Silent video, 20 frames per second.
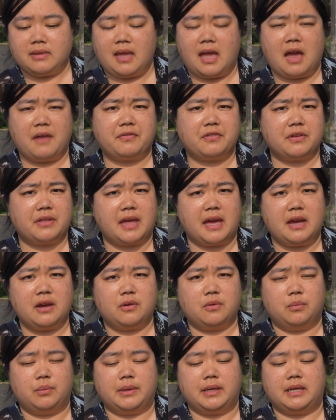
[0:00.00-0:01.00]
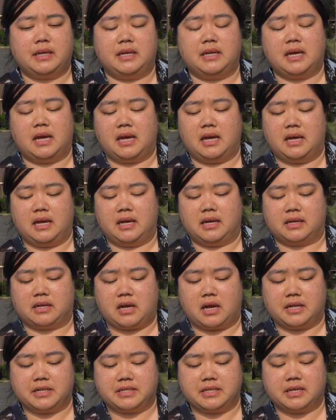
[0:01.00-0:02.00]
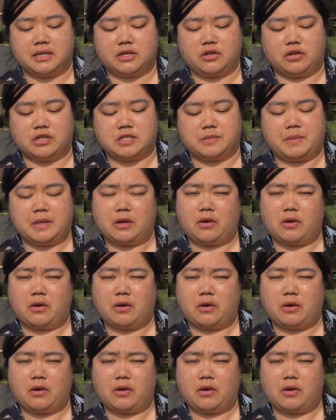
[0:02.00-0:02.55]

After that, we got Crispy